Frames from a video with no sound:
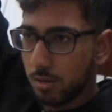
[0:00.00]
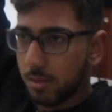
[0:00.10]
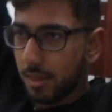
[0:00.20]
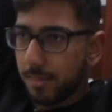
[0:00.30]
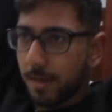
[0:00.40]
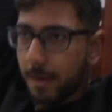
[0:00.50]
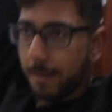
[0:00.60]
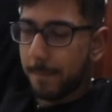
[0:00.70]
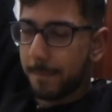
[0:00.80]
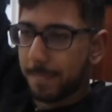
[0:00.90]
That is an
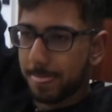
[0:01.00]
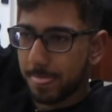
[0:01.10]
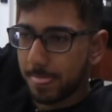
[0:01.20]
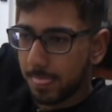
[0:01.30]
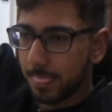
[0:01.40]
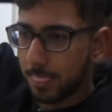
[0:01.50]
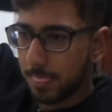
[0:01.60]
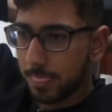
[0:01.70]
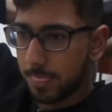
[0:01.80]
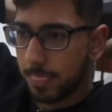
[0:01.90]
alternative tricep exercise. Yeah, it